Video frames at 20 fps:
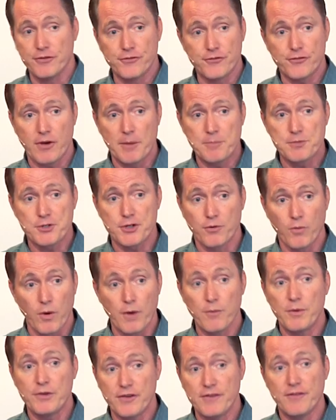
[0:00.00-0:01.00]
in Scripture
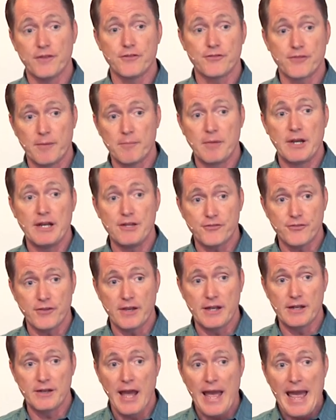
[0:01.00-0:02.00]
where we see that somebody
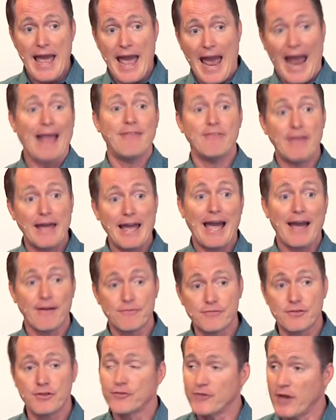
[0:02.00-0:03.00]
sinned and they
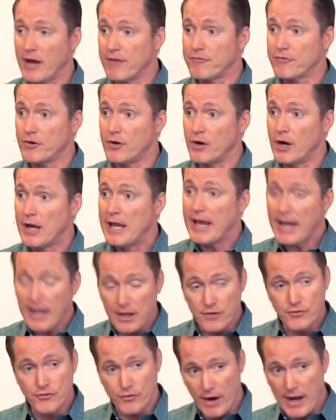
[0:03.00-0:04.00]
have to suffer
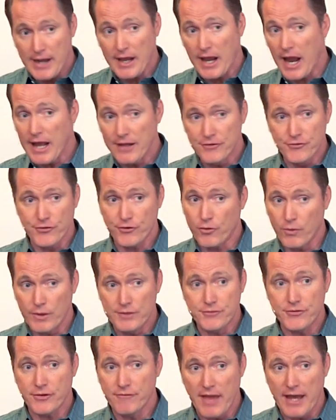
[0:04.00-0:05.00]
in direct
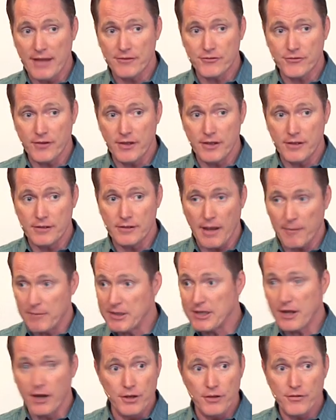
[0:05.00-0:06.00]
consequence of that sin. I
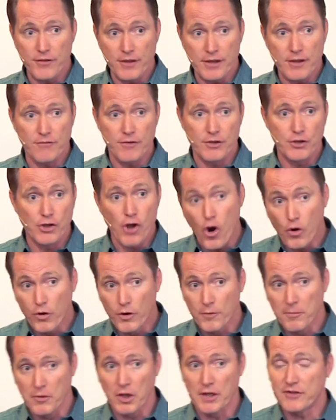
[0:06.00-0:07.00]
mean, can you think of a
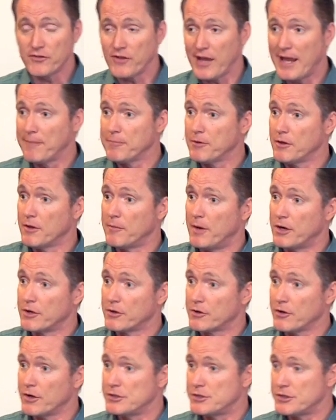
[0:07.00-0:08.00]
notable example
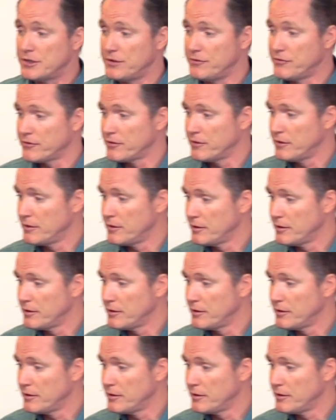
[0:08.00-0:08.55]
among Christians?